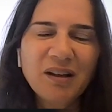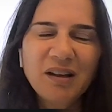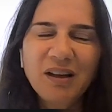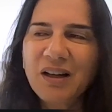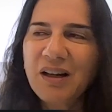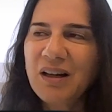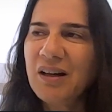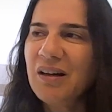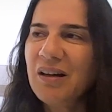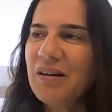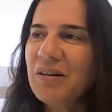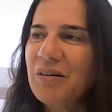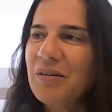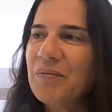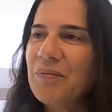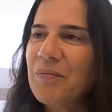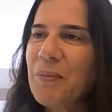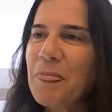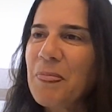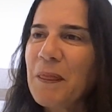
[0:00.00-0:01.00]

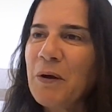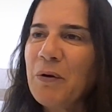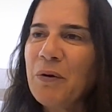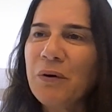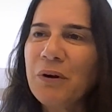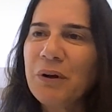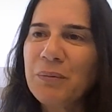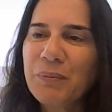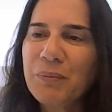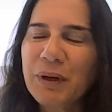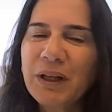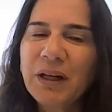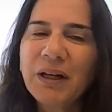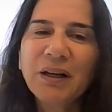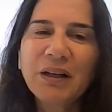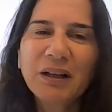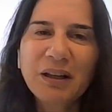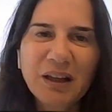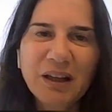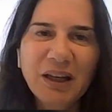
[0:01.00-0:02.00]
in the beginning,
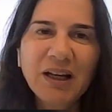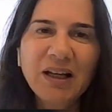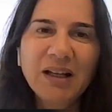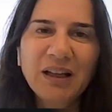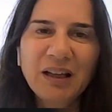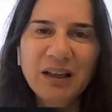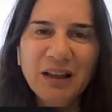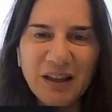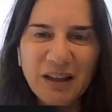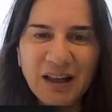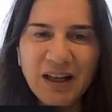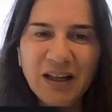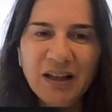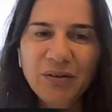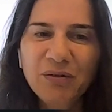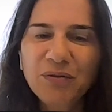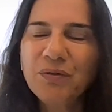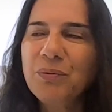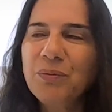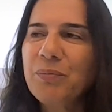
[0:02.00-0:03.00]
at the end
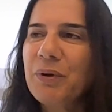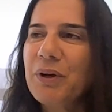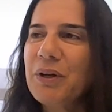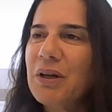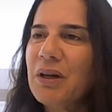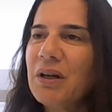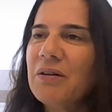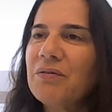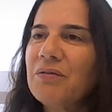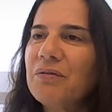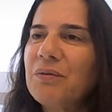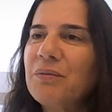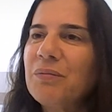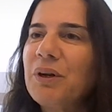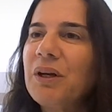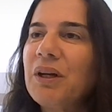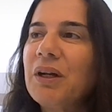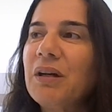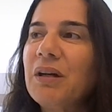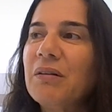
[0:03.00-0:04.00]
of the
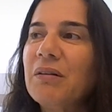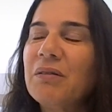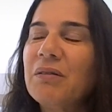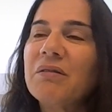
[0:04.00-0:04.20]
meeting?